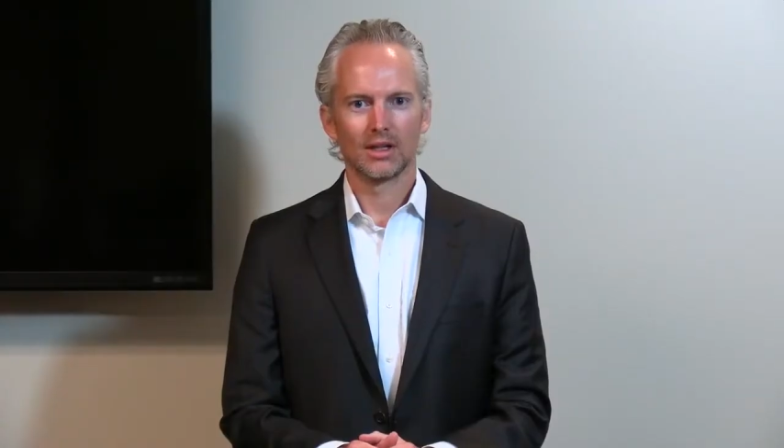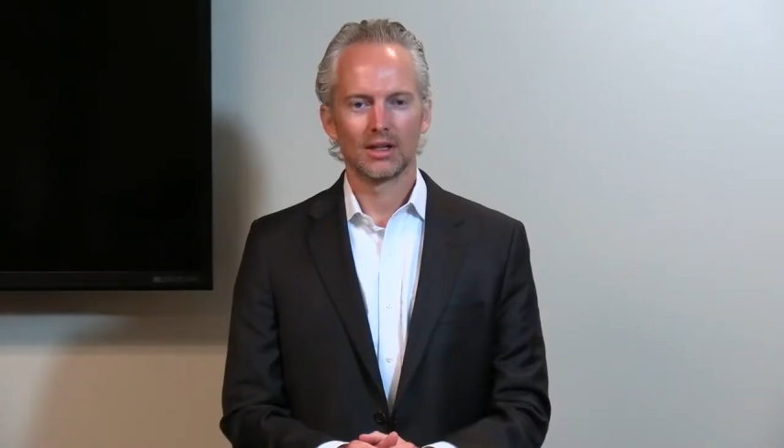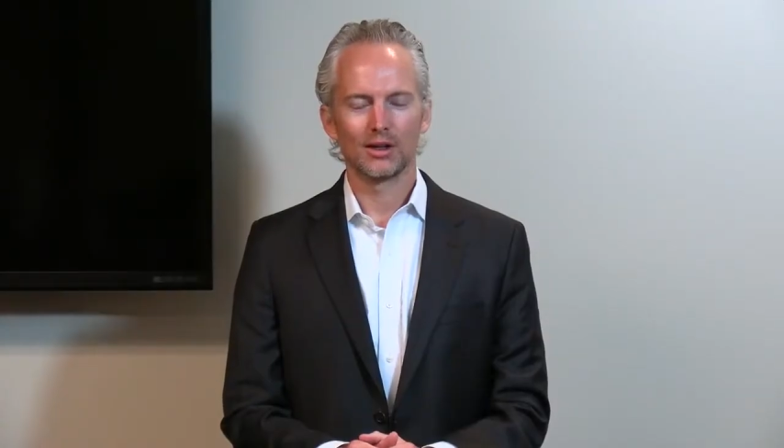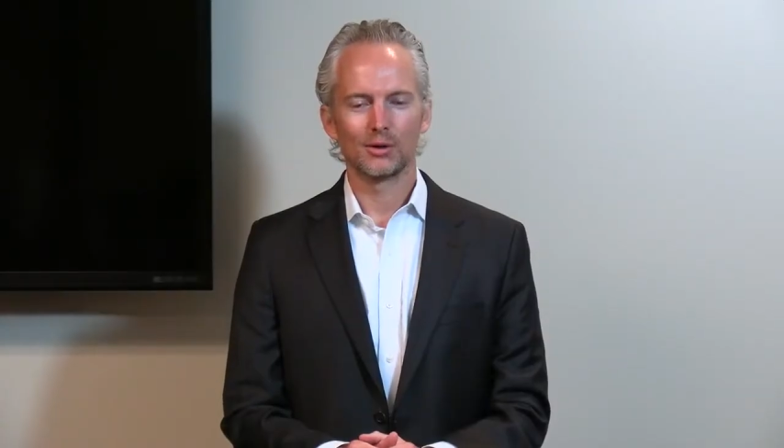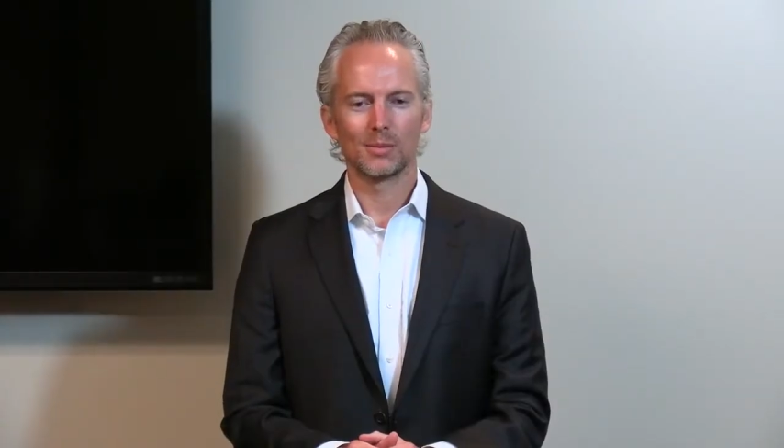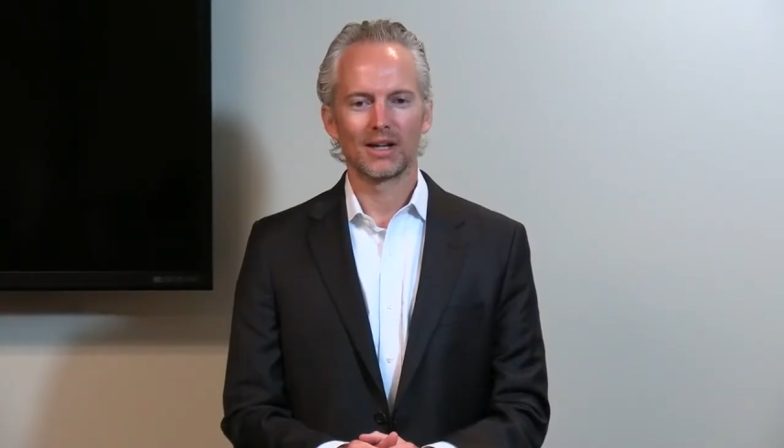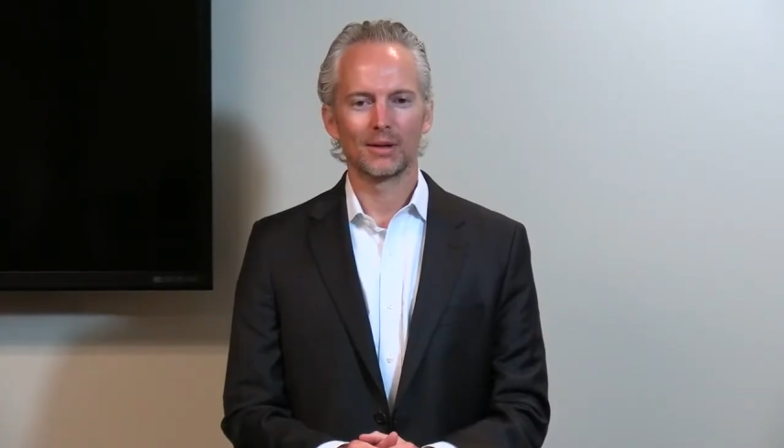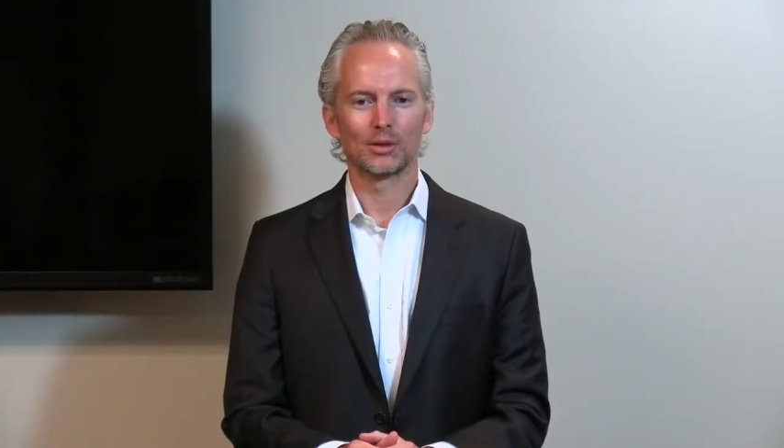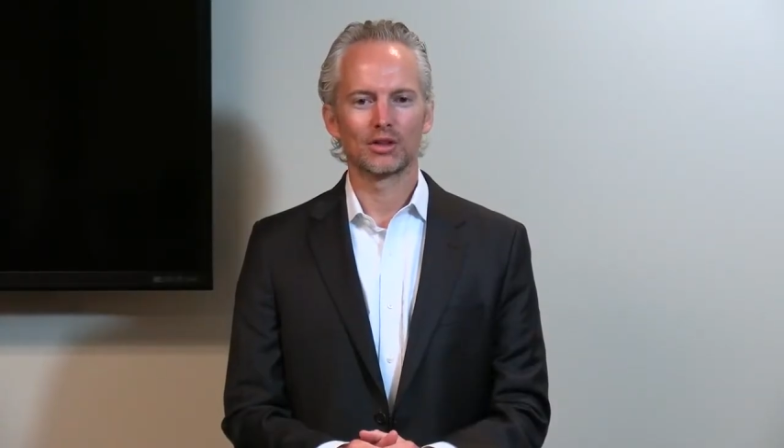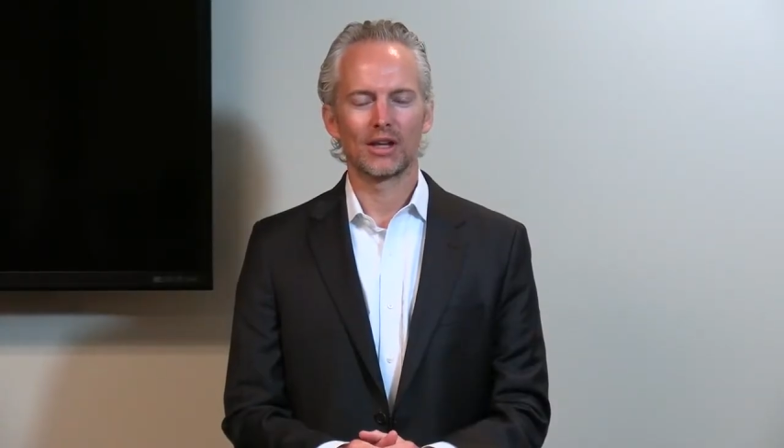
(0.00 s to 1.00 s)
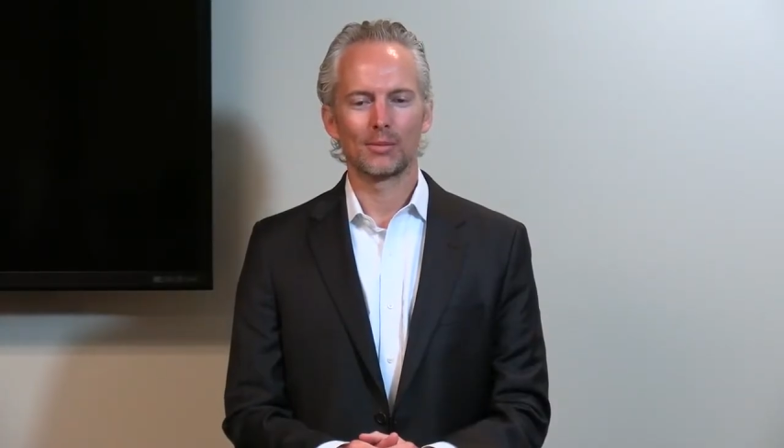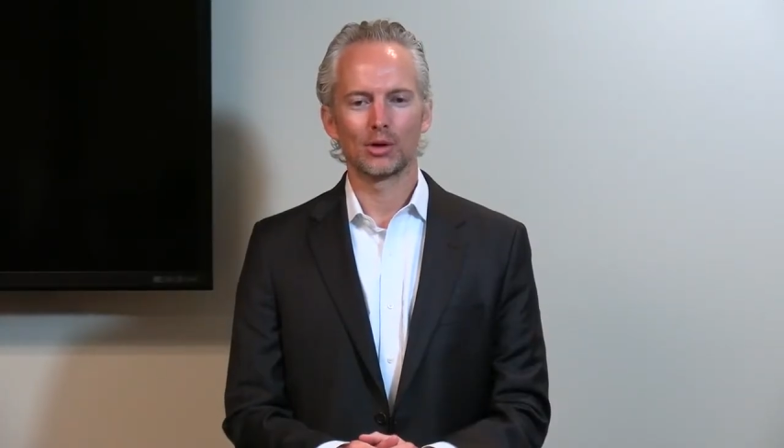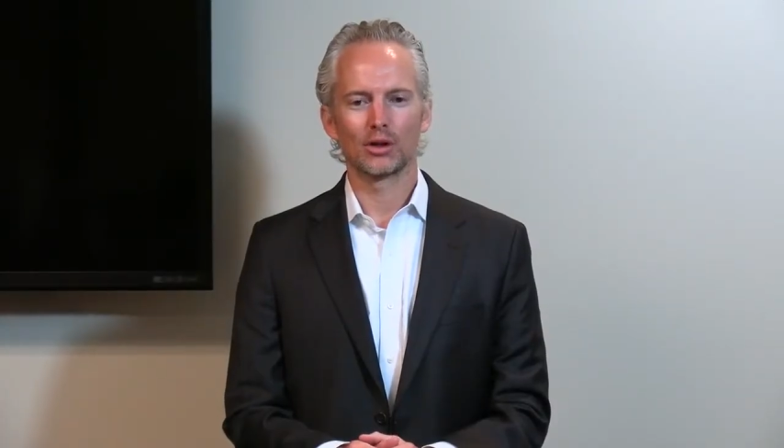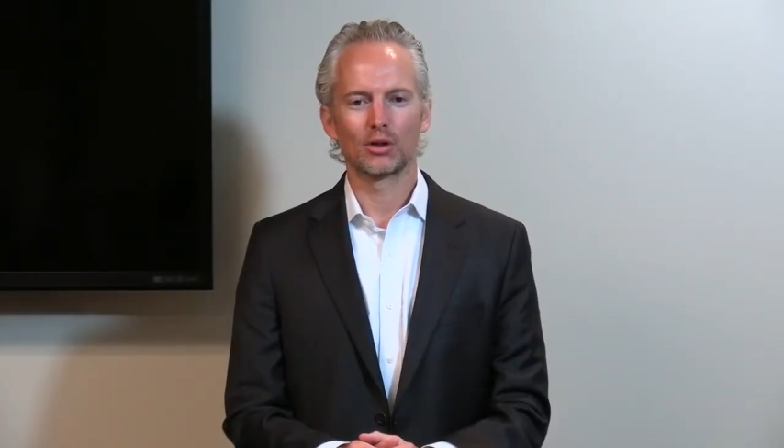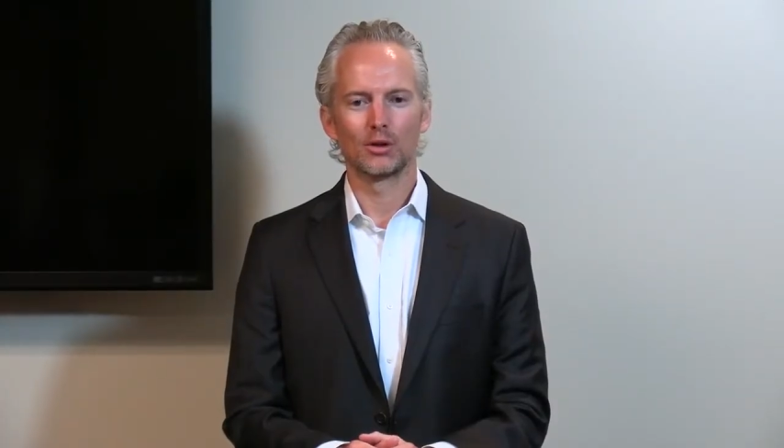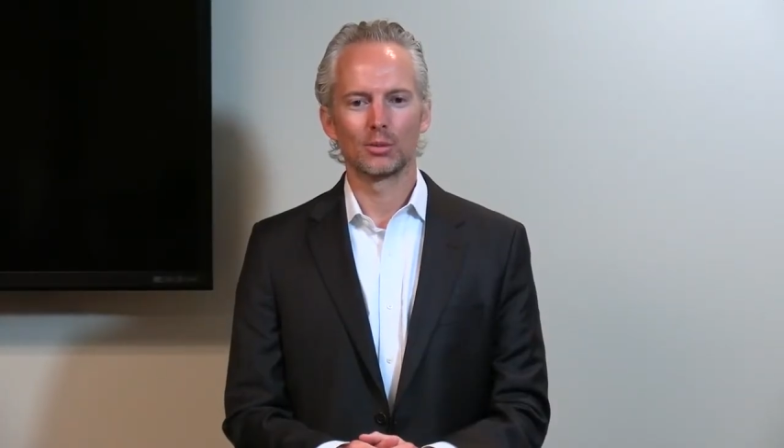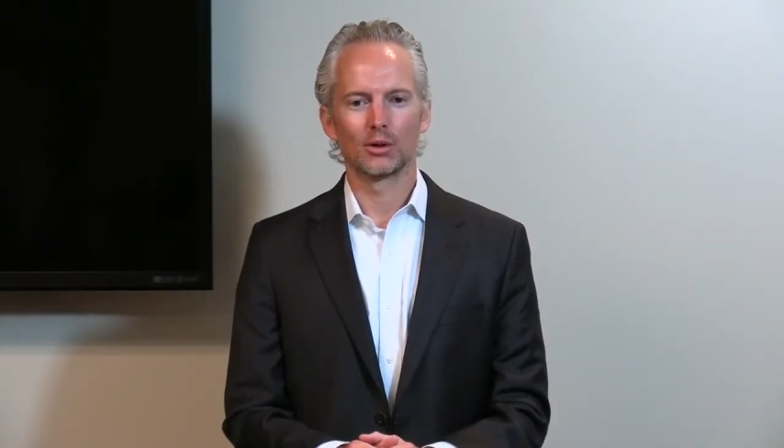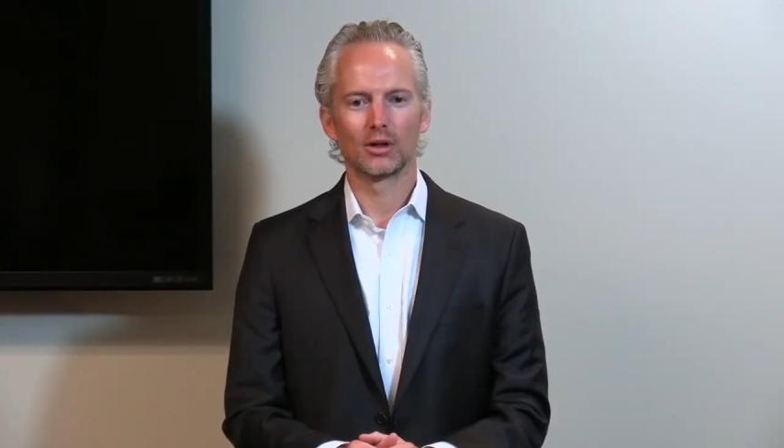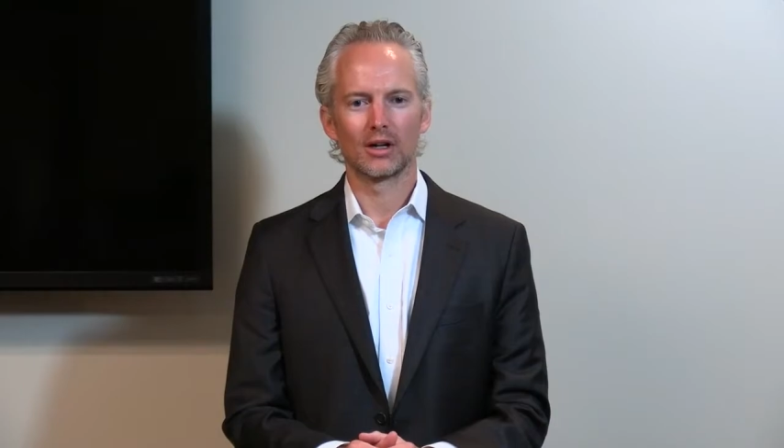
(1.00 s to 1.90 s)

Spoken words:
Hello, my name is Cameron Cooper,